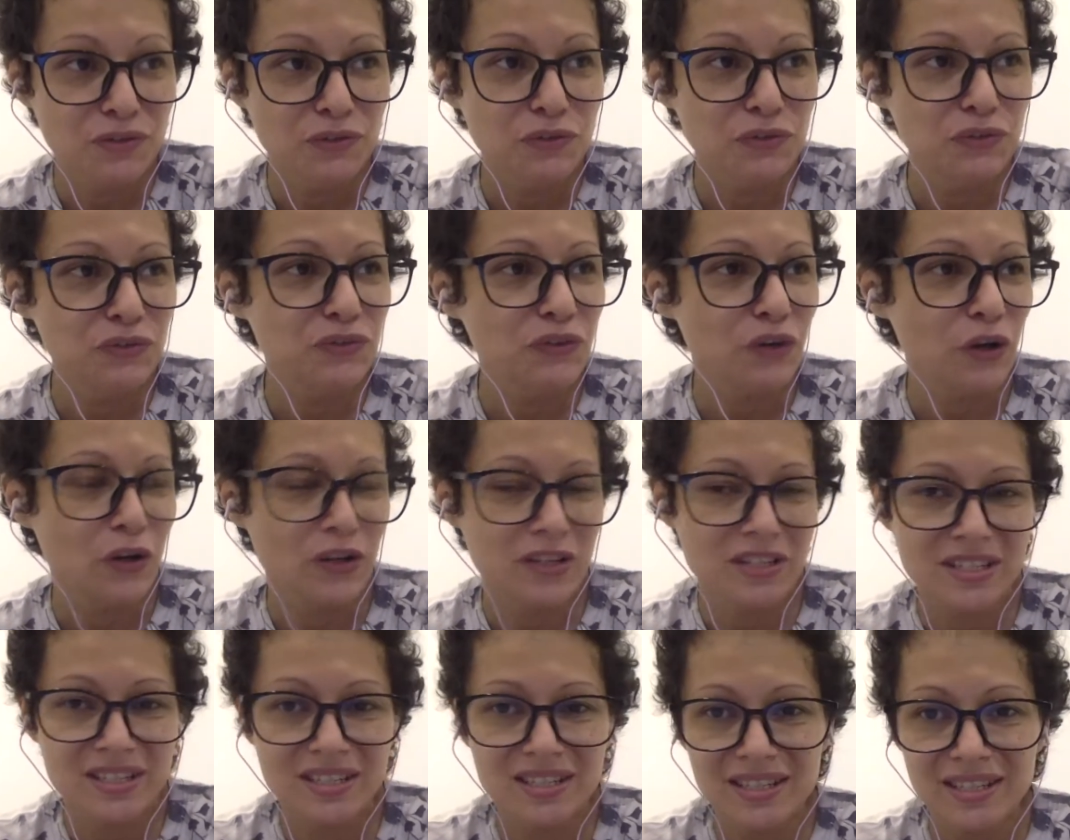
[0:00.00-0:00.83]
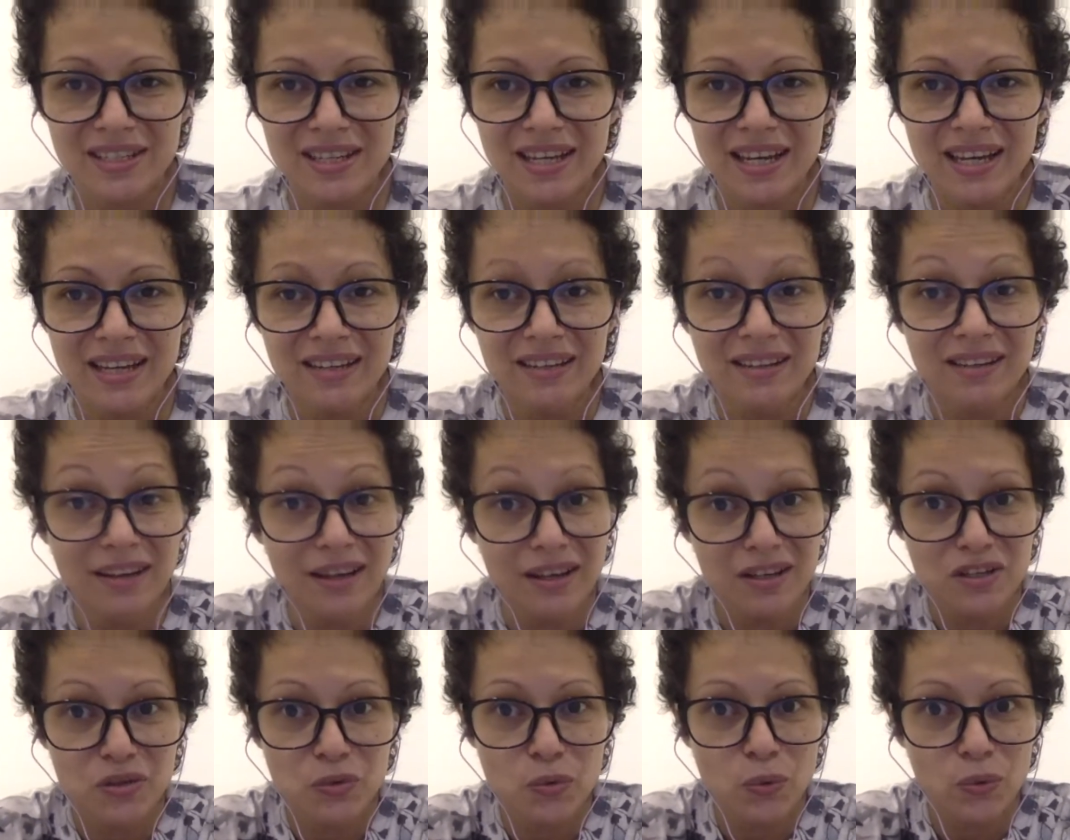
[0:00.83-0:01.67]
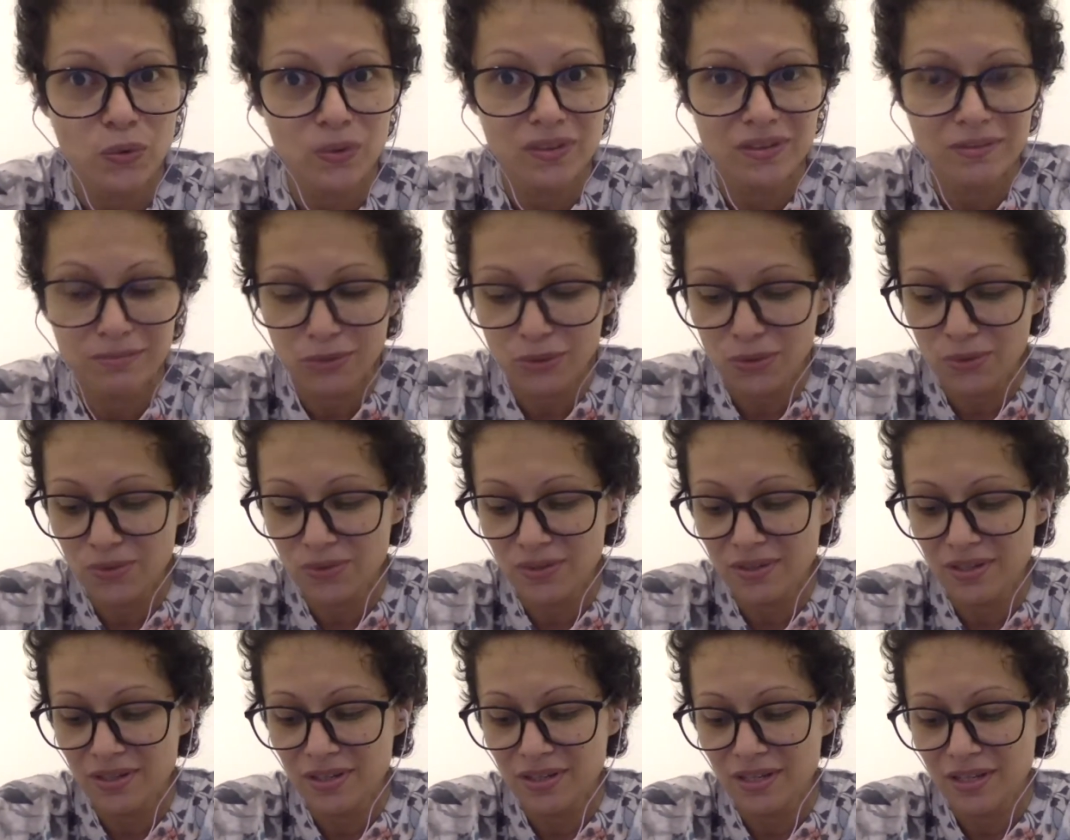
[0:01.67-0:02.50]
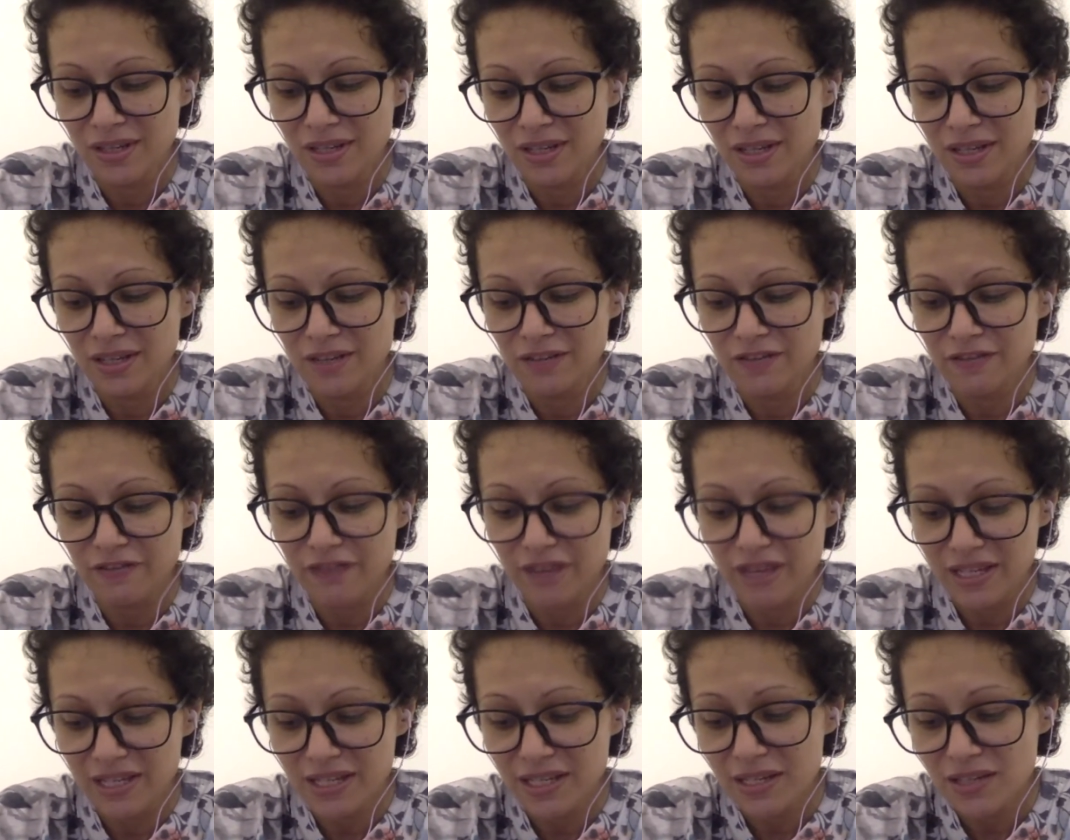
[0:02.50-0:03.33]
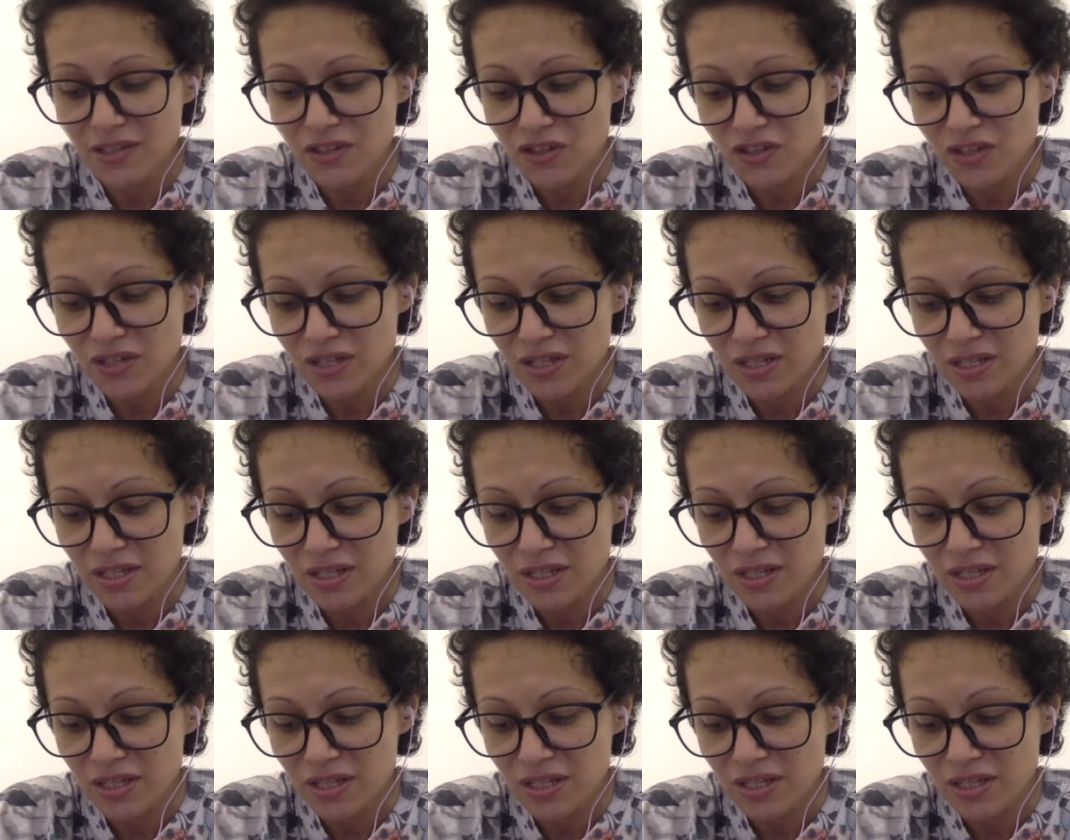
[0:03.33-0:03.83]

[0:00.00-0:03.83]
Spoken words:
first and last quarter moon phases.